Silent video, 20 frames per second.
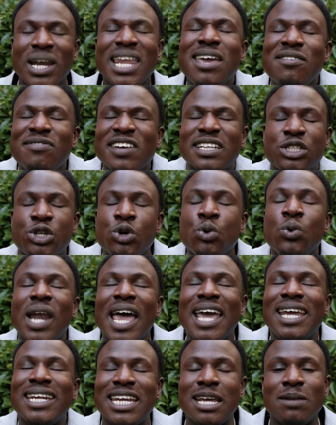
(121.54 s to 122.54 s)
leave it too
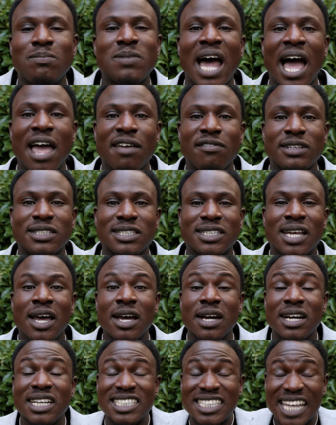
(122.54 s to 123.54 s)
late, deep divers,
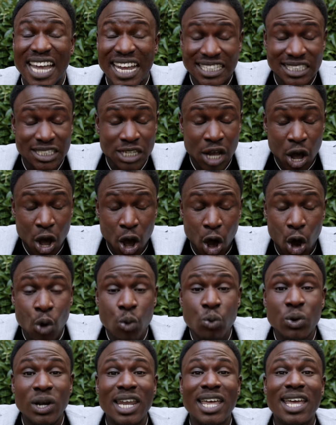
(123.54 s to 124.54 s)
because there's
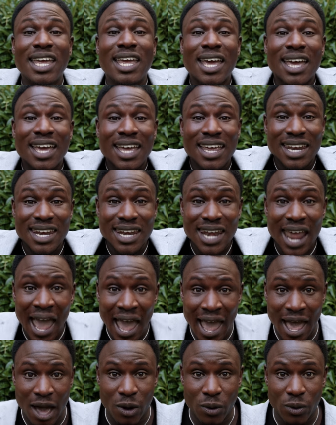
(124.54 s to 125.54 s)
only
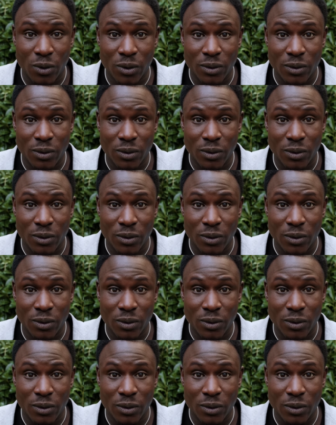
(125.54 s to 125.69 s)
now.